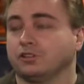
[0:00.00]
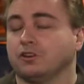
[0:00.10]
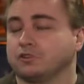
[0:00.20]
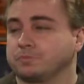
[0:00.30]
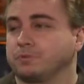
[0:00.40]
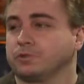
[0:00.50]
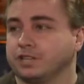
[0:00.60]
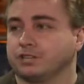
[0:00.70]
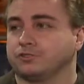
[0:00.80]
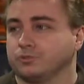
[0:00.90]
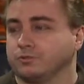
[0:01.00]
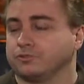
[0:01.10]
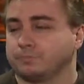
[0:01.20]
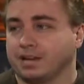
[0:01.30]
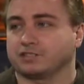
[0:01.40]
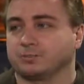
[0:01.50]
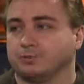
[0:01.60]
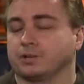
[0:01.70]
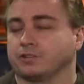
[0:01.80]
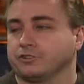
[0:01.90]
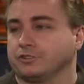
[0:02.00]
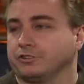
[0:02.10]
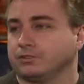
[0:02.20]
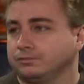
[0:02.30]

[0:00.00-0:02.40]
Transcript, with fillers: close. But we're headed towards possible record year.